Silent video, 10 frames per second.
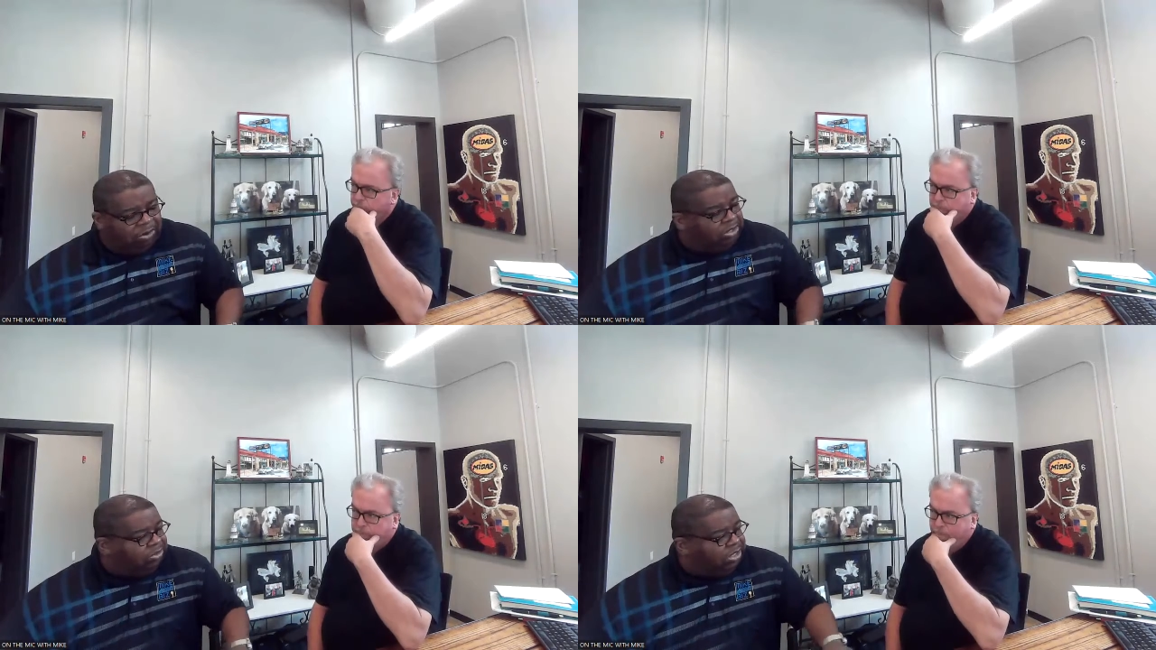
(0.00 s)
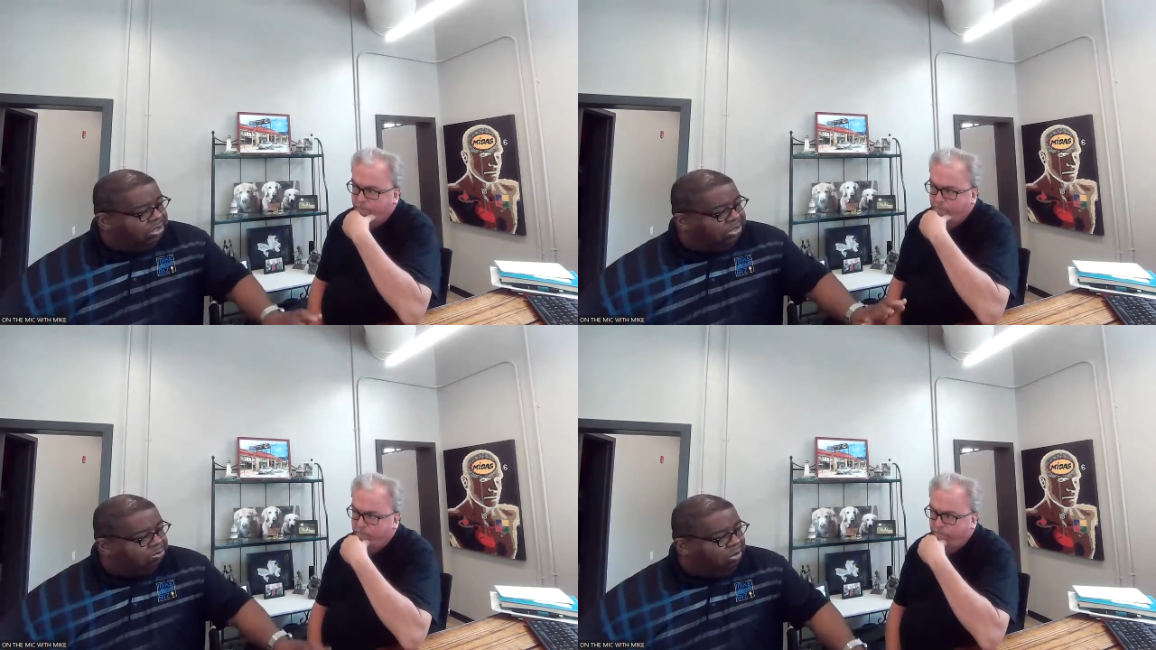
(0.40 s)
Speaker 1: Mark, you
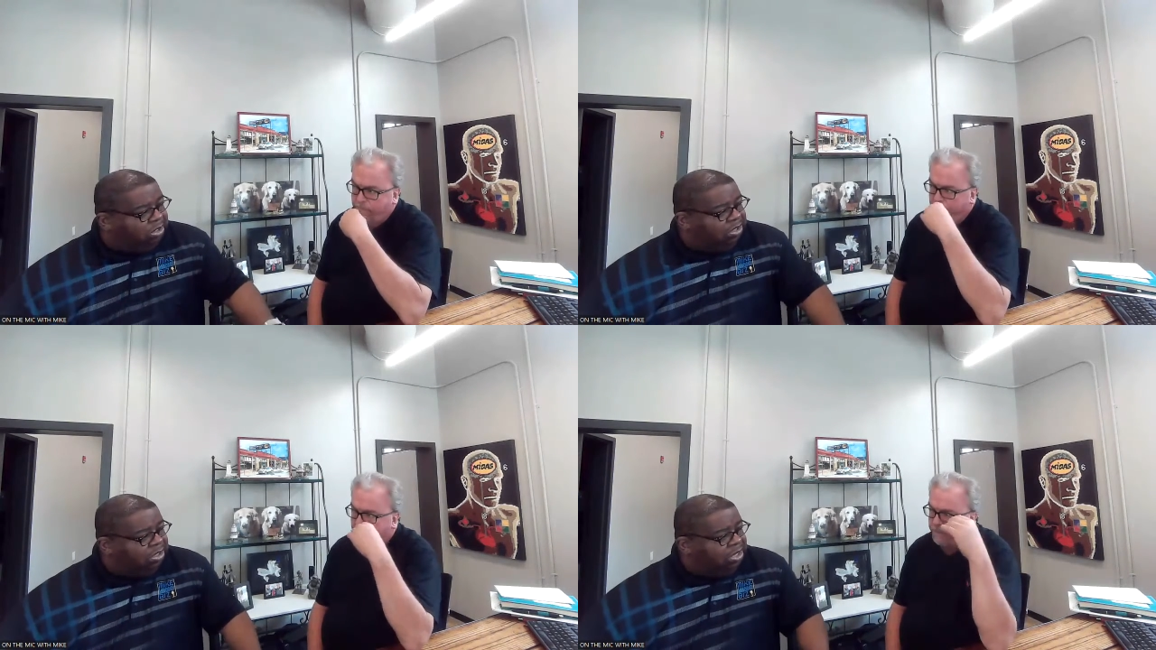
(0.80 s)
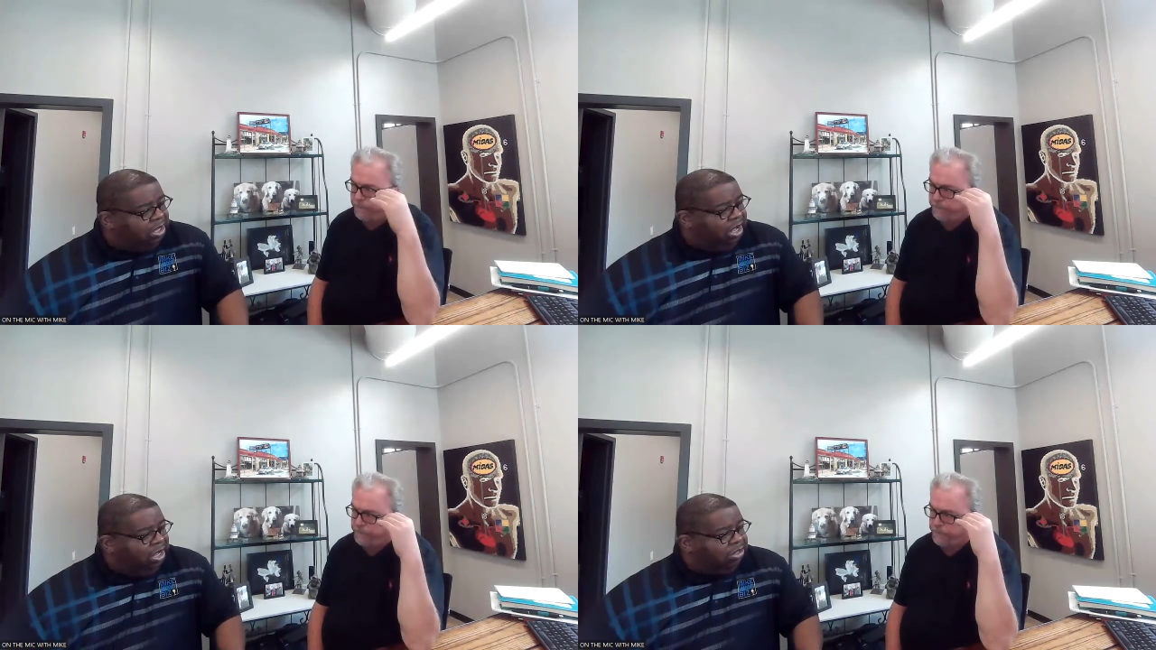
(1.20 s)
take this money.
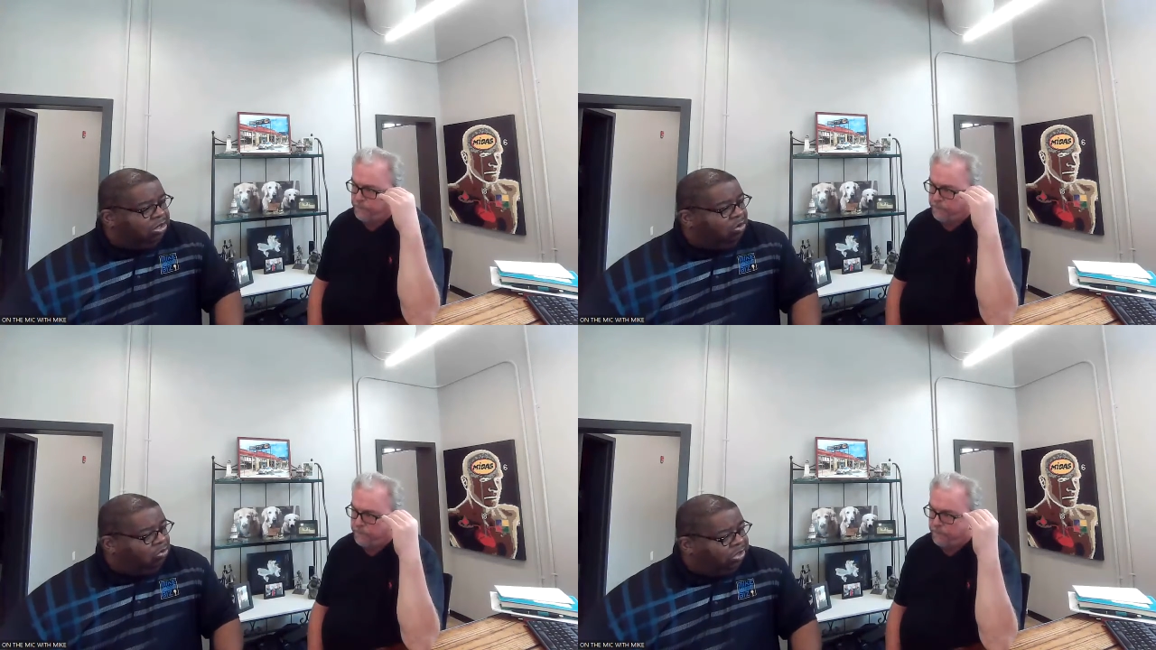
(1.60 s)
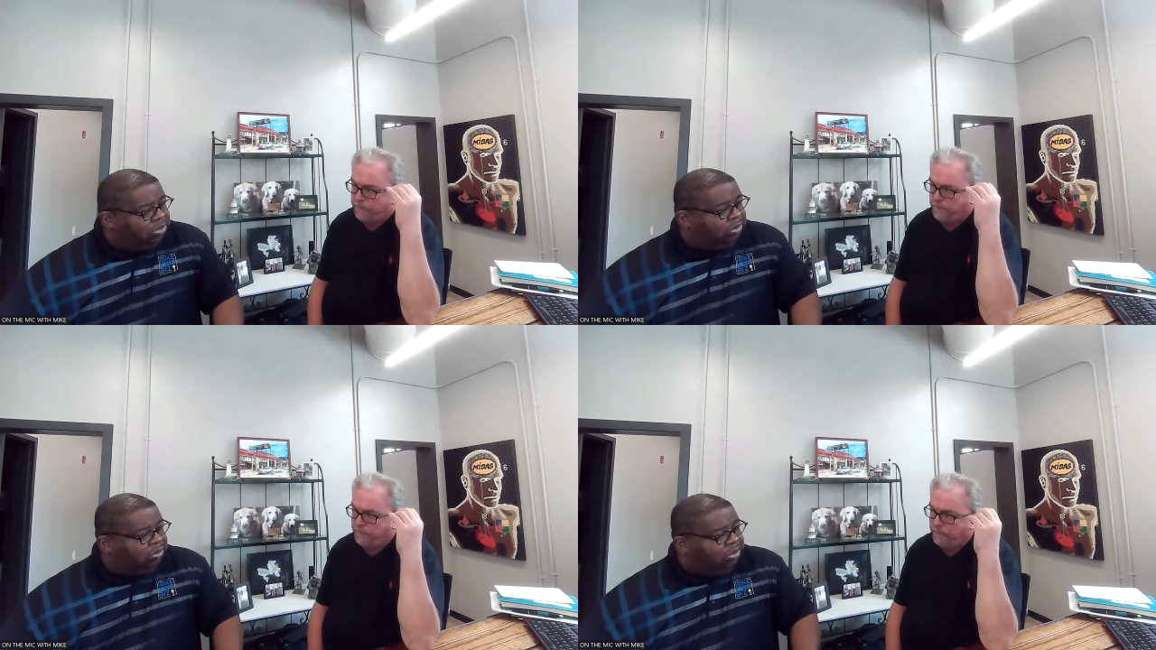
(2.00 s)
I know
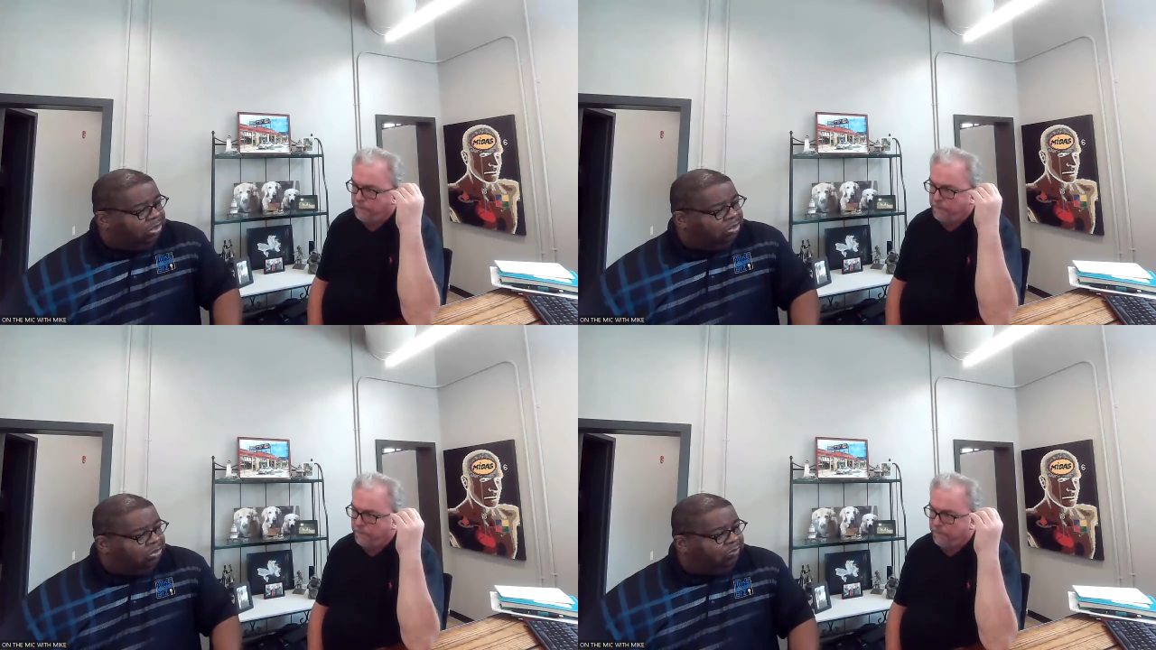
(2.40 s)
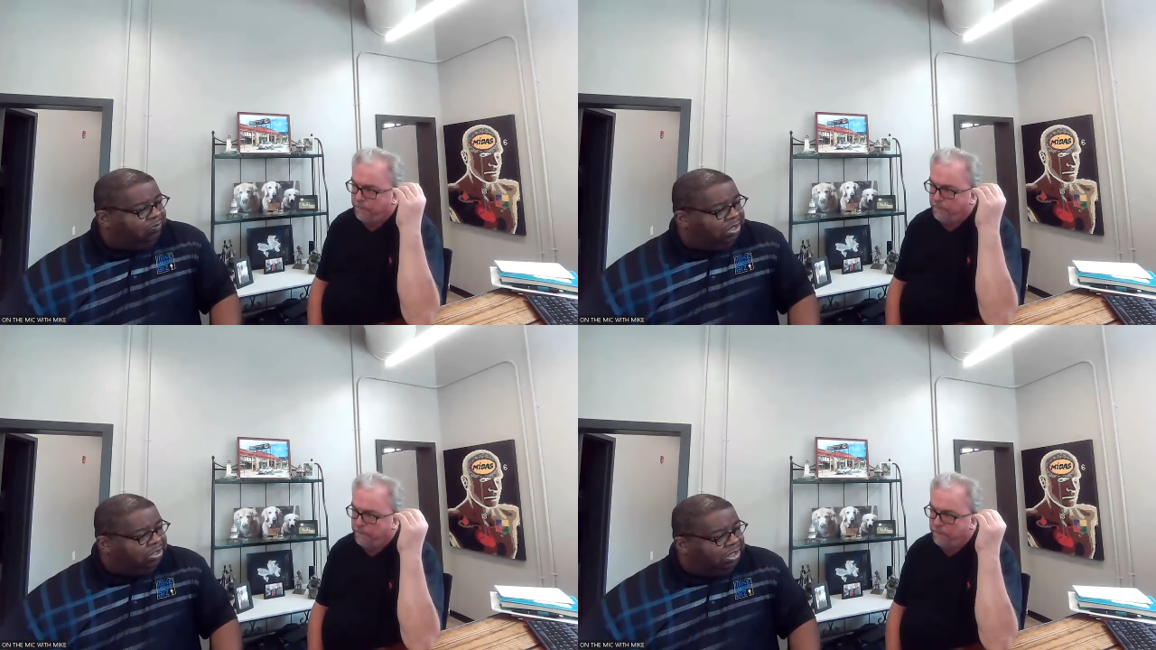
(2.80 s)
that you're going to do the
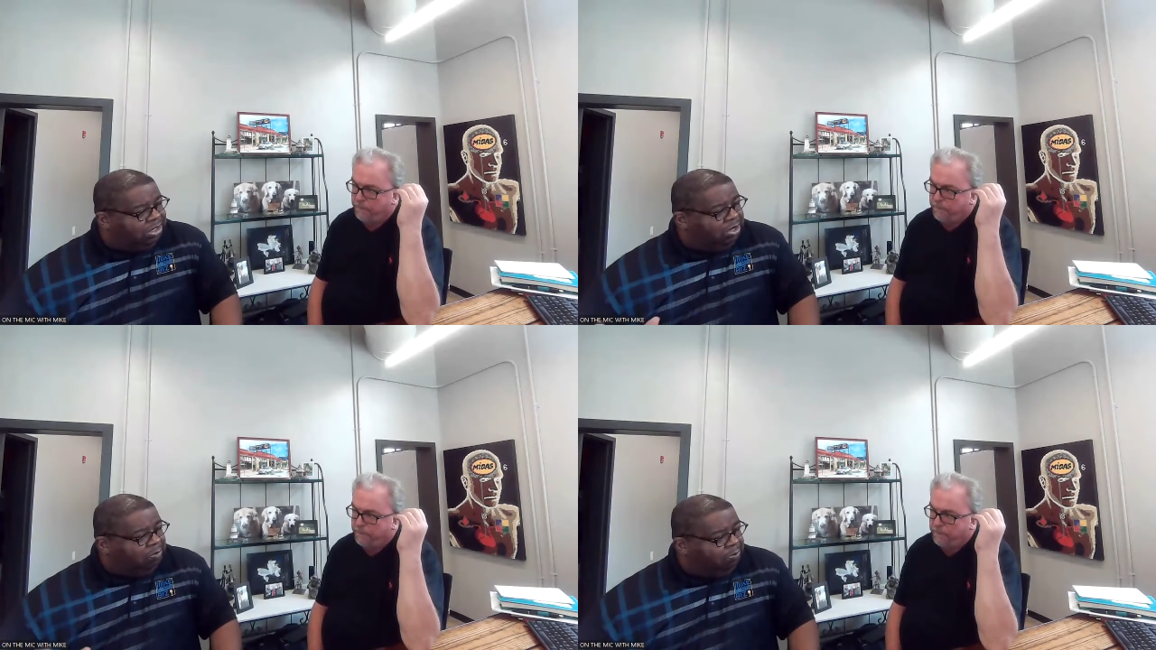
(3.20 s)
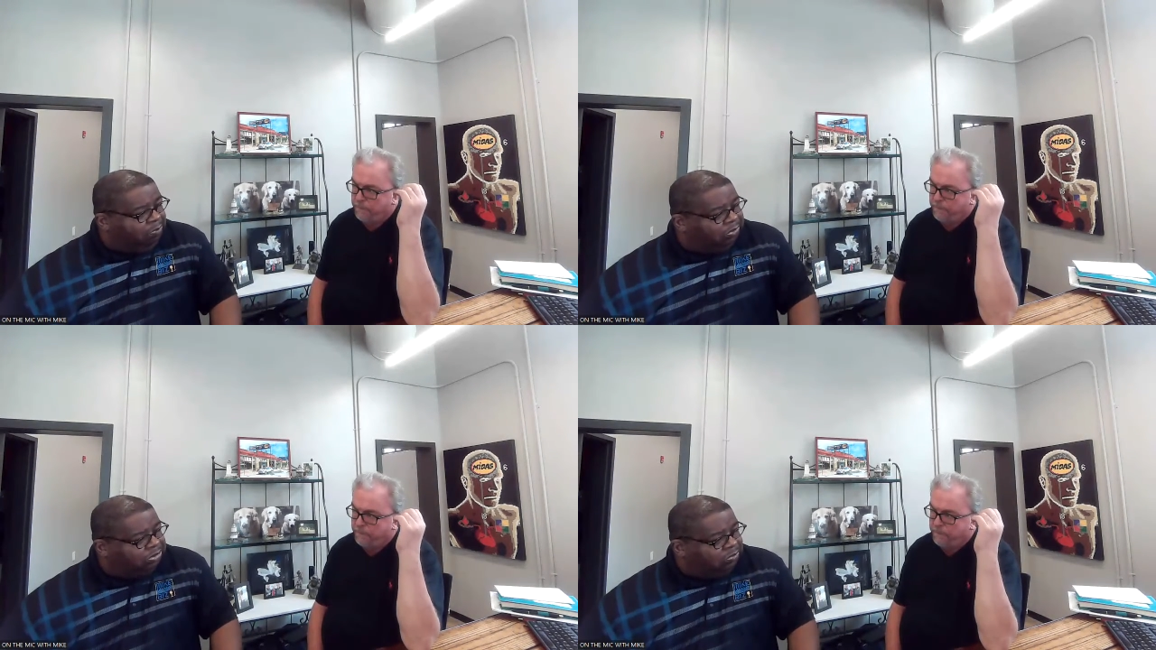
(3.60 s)
right thing and help
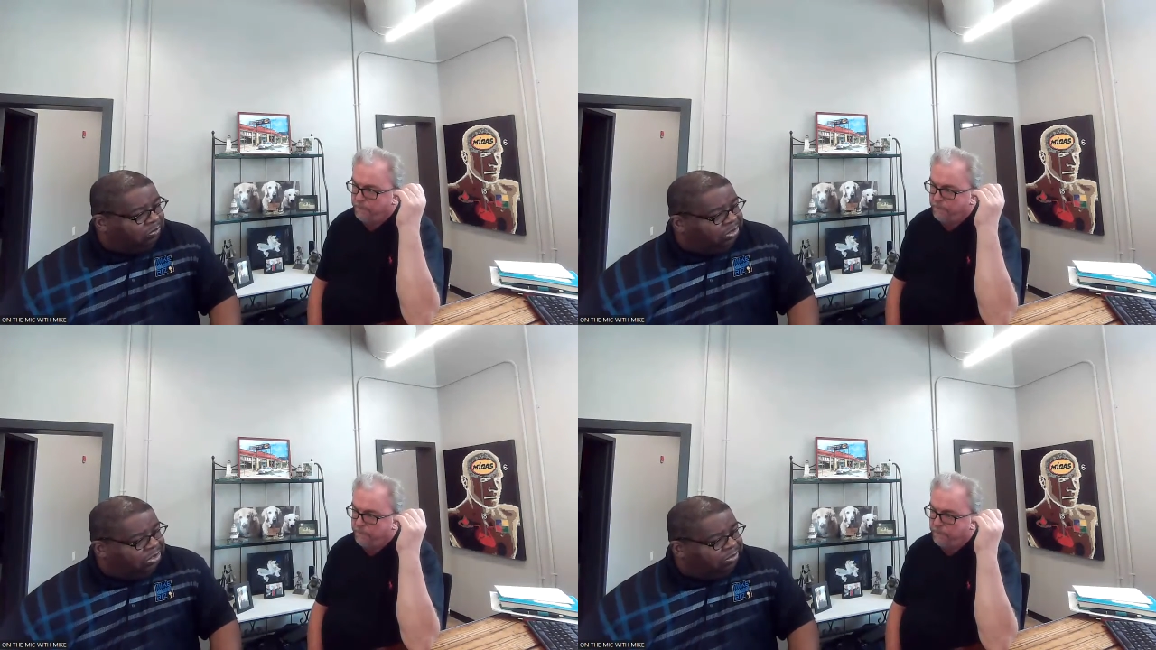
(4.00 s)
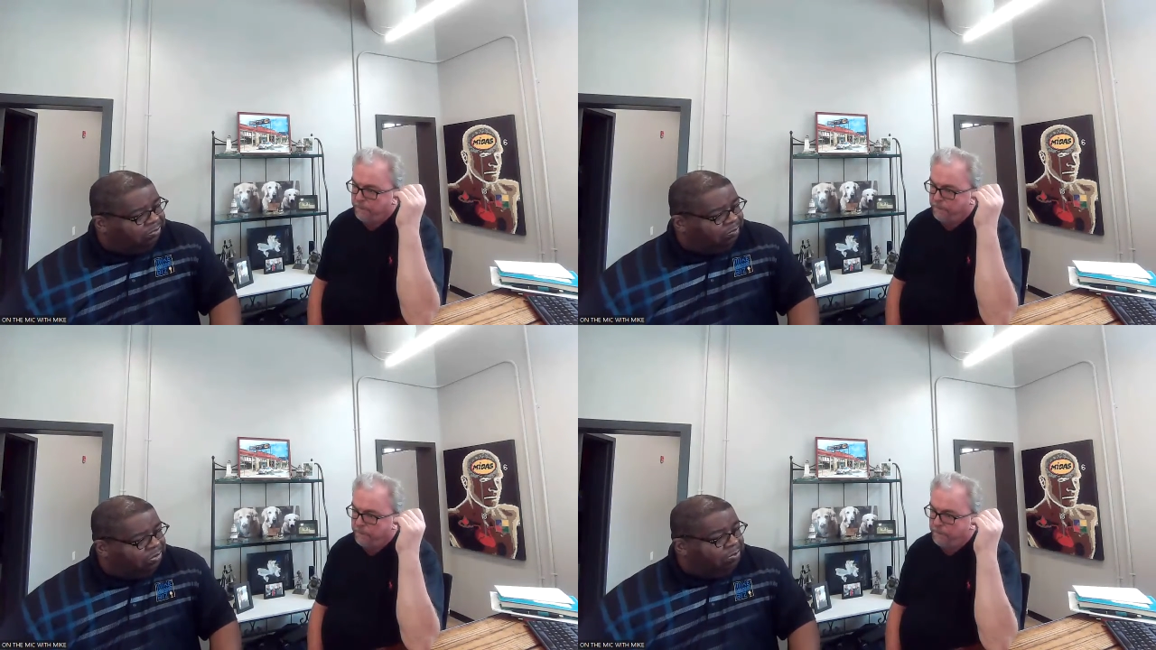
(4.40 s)
a person with
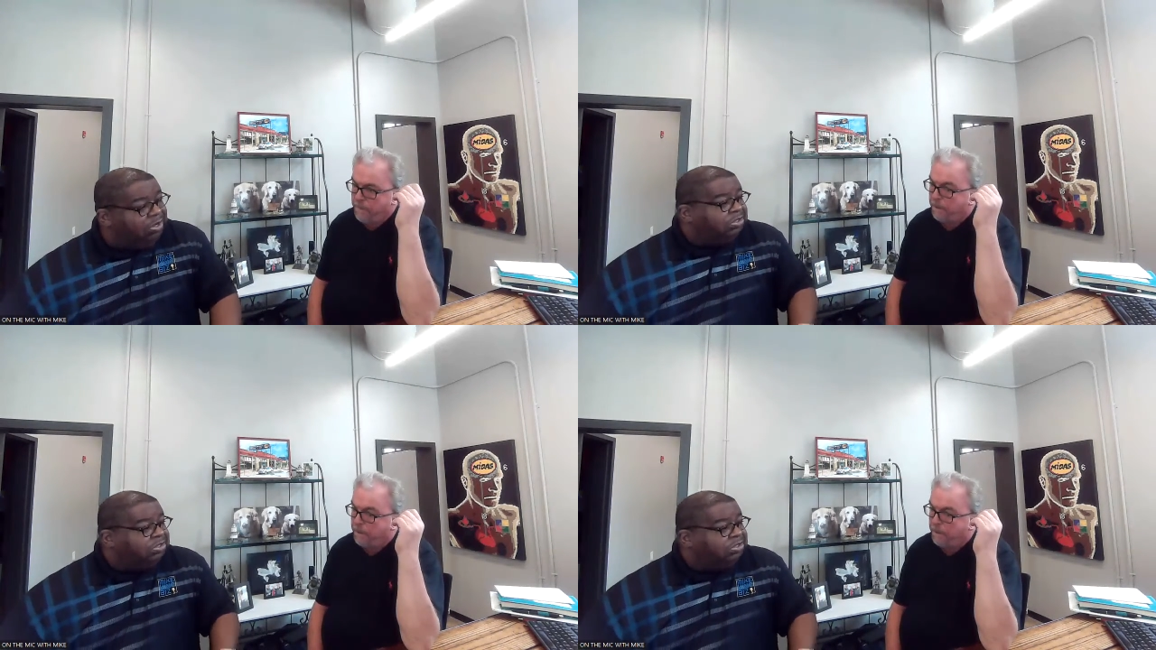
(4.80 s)
it."